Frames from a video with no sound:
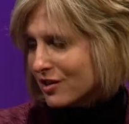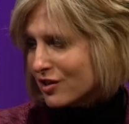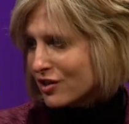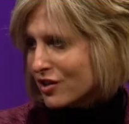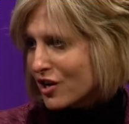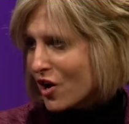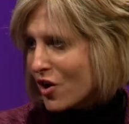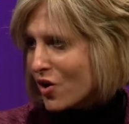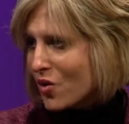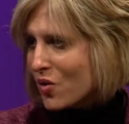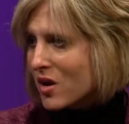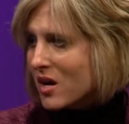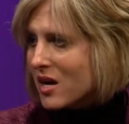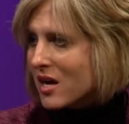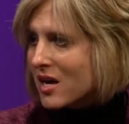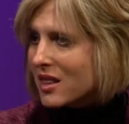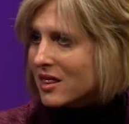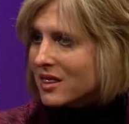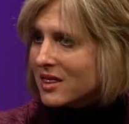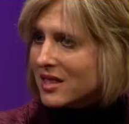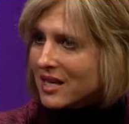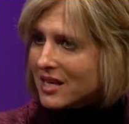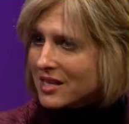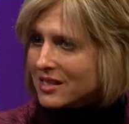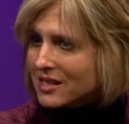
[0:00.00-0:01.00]
So
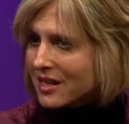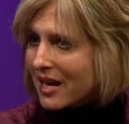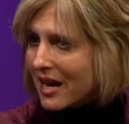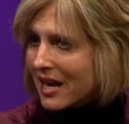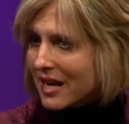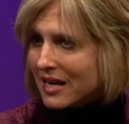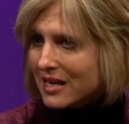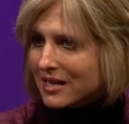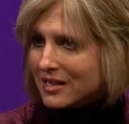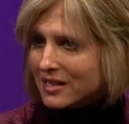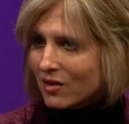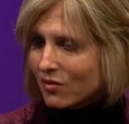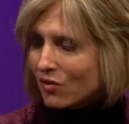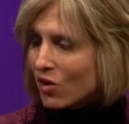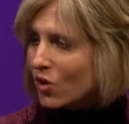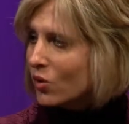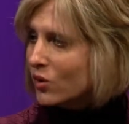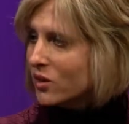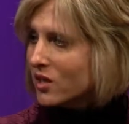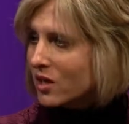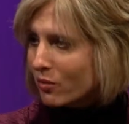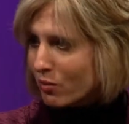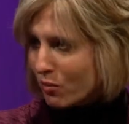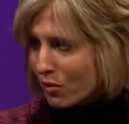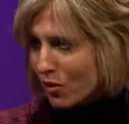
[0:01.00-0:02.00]
these ladies
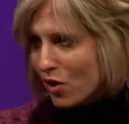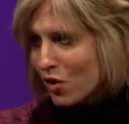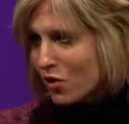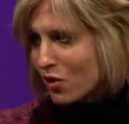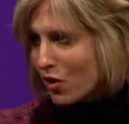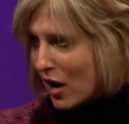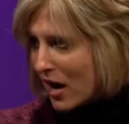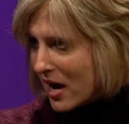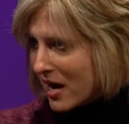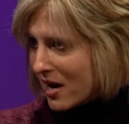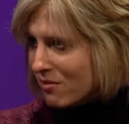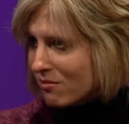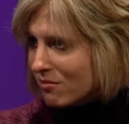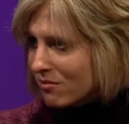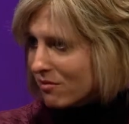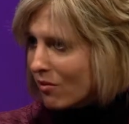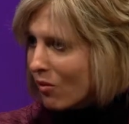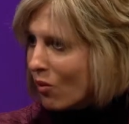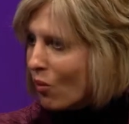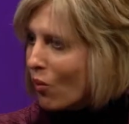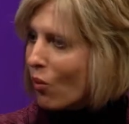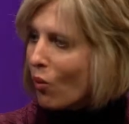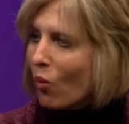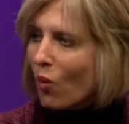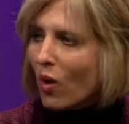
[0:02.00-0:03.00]
enrolled in a program.
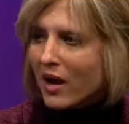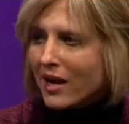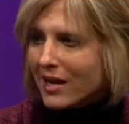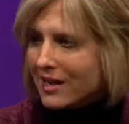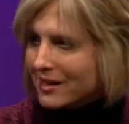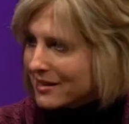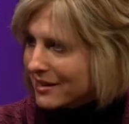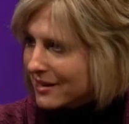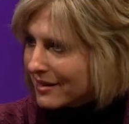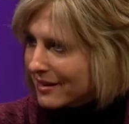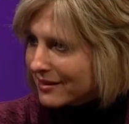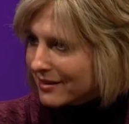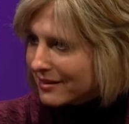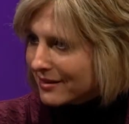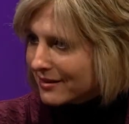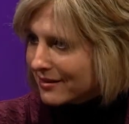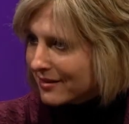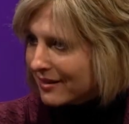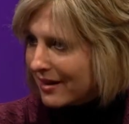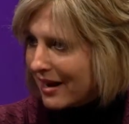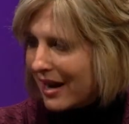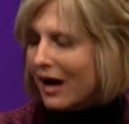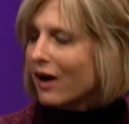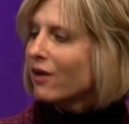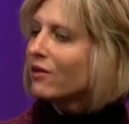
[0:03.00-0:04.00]
What is it?
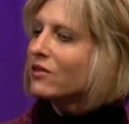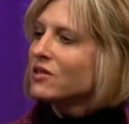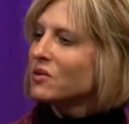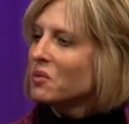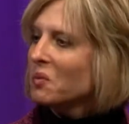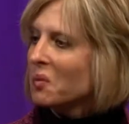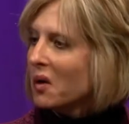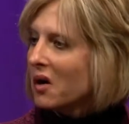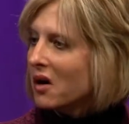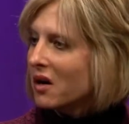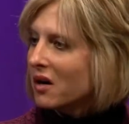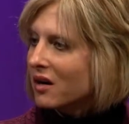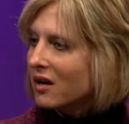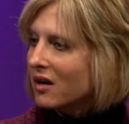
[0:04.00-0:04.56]
How does it work?